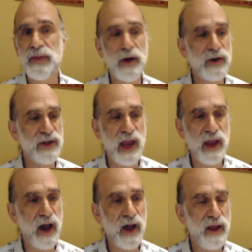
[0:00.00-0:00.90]
there's
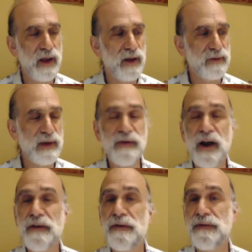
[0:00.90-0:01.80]
a, uh, I mean, a
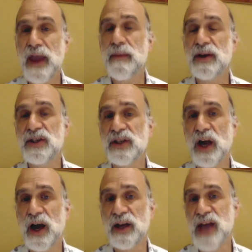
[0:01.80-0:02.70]
very famous uh,